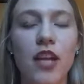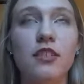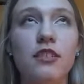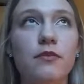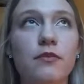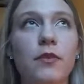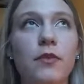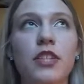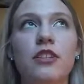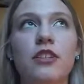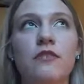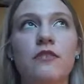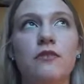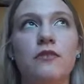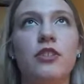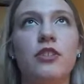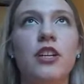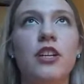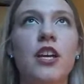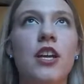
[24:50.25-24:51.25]

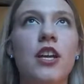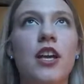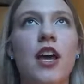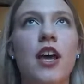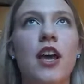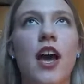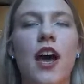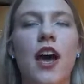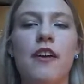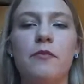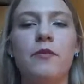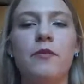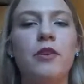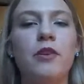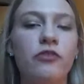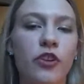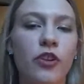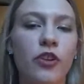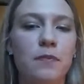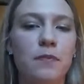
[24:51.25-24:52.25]
We're
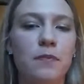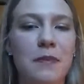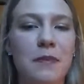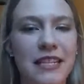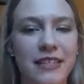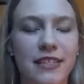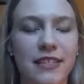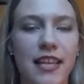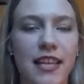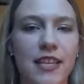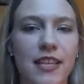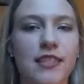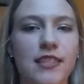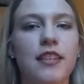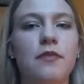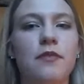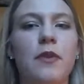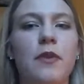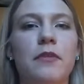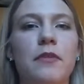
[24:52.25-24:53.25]
not means tested when
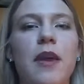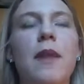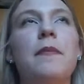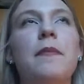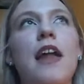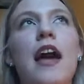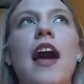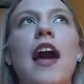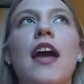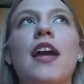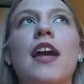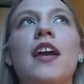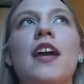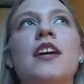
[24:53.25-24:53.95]
we apply.